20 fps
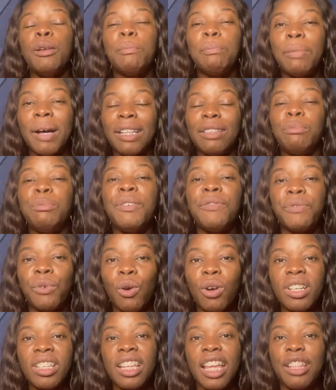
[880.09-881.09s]
but
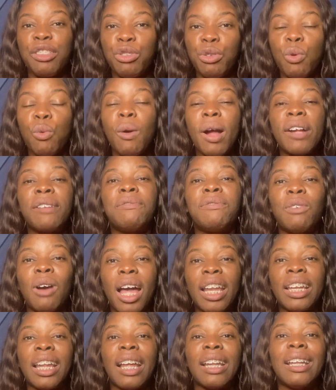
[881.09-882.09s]
before then you work for
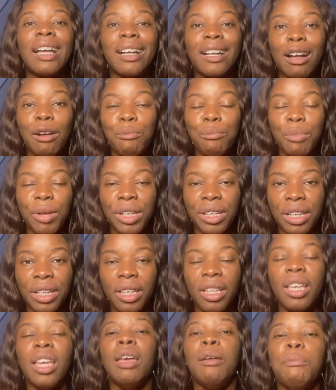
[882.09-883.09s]
another company,
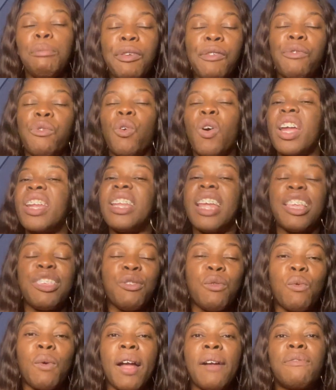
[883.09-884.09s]
before then you
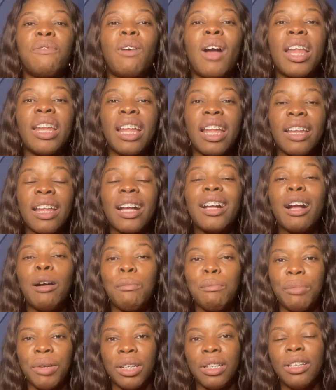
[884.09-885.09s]
work for another
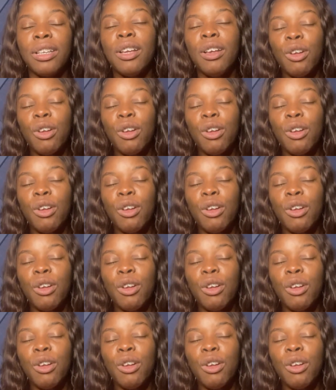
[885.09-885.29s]
company.